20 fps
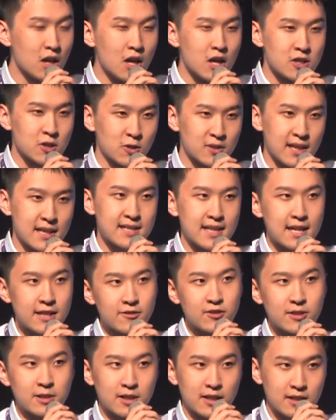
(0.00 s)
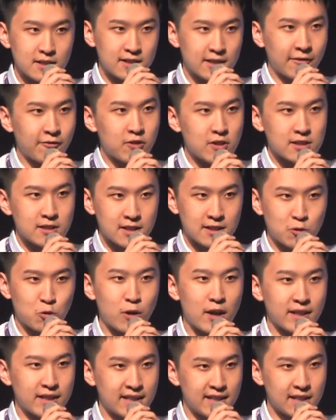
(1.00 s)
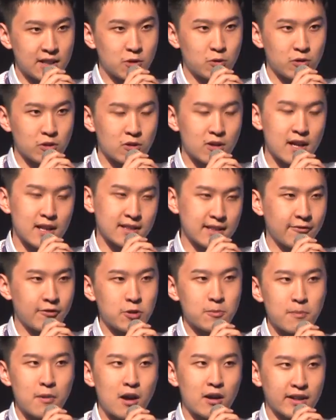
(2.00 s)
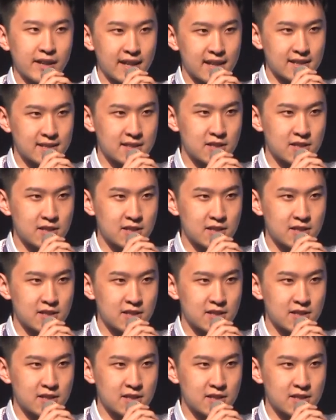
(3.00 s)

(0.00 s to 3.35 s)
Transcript: So that's kind of a different criteria and different market.